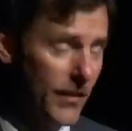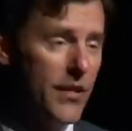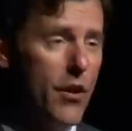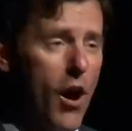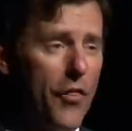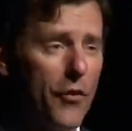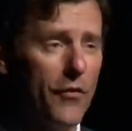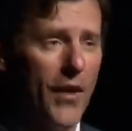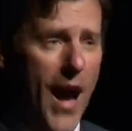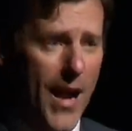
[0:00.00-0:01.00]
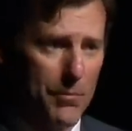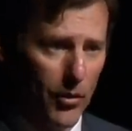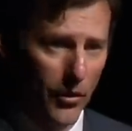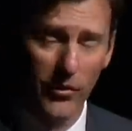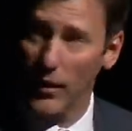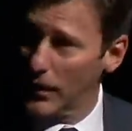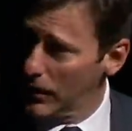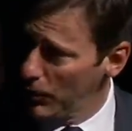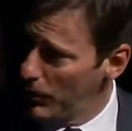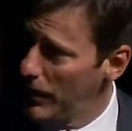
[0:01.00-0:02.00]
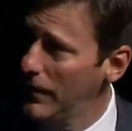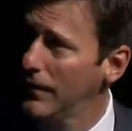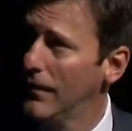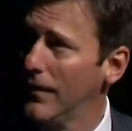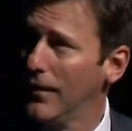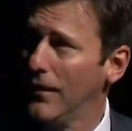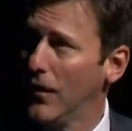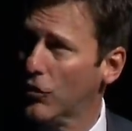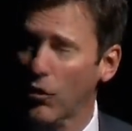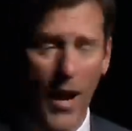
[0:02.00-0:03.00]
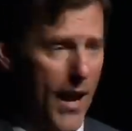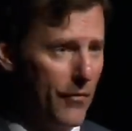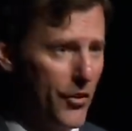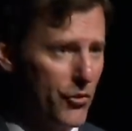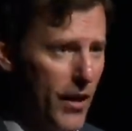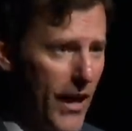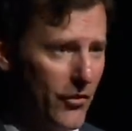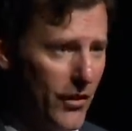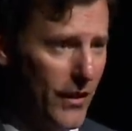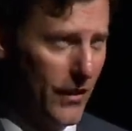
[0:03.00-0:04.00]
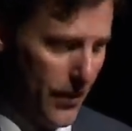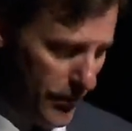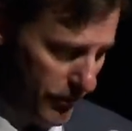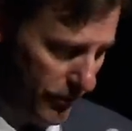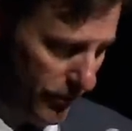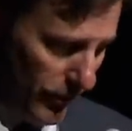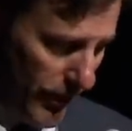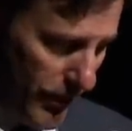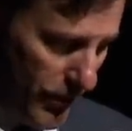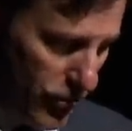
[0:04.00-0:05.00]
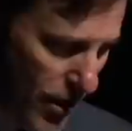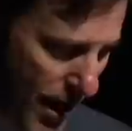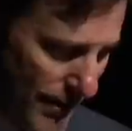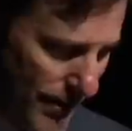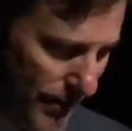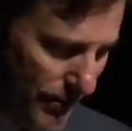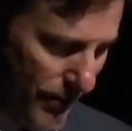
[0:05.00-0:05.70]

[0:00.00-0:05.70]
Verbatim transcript: is the author of nine books, including The Triumph and Tragedy of Lyndon Johnson.